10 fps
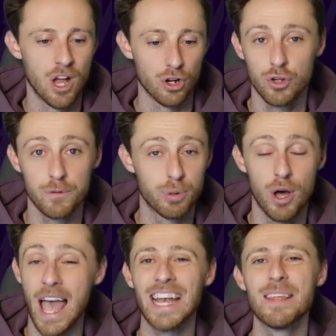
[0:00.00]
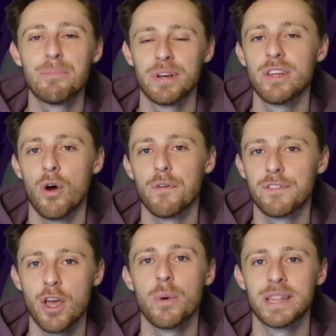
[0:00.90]
Couldn't put anybody off
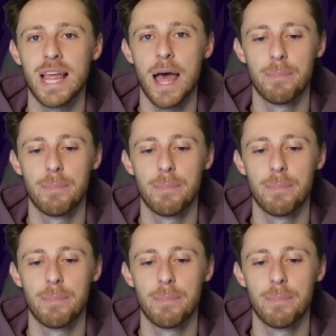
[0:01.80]
going there.